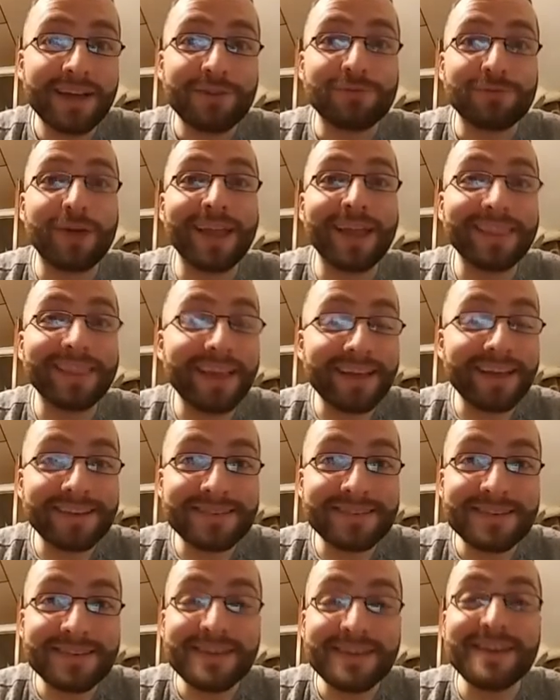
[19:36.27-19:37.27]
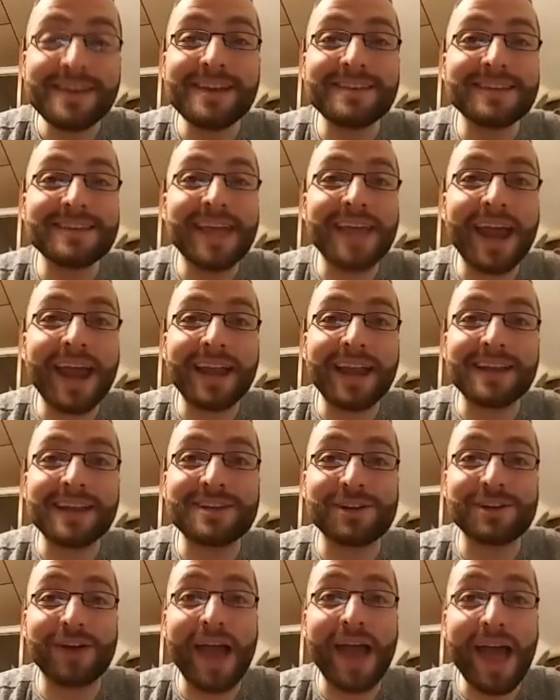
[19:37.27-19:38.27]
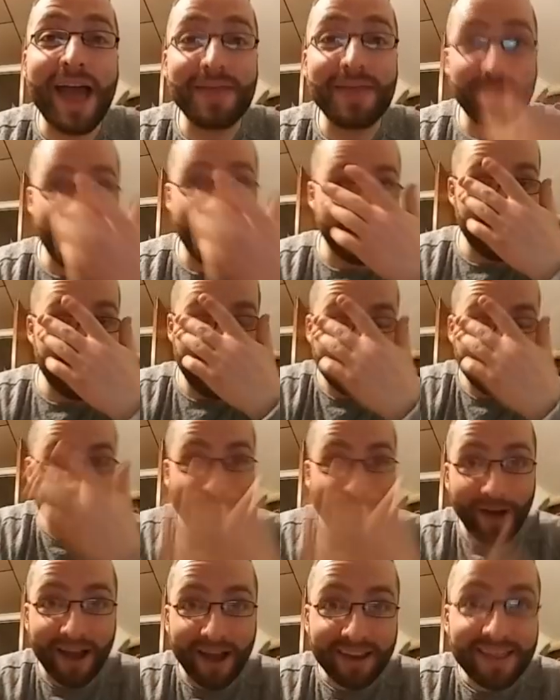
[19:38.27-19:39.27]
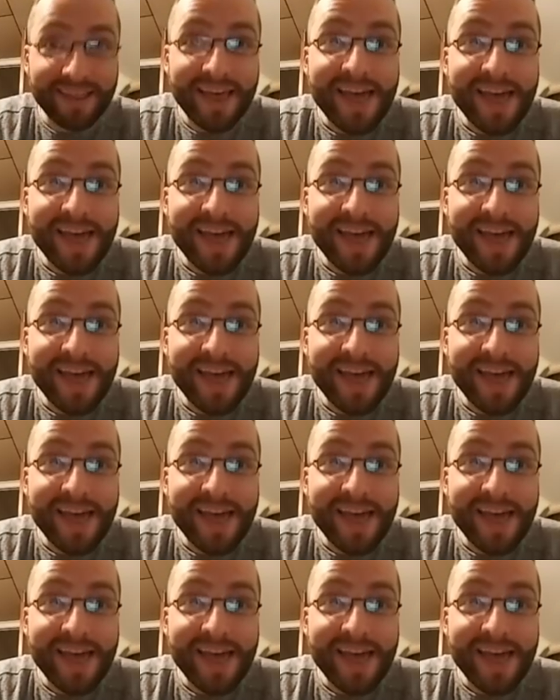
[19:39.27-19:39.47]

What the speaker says: Redlings, you need to get it into your head that, guess what?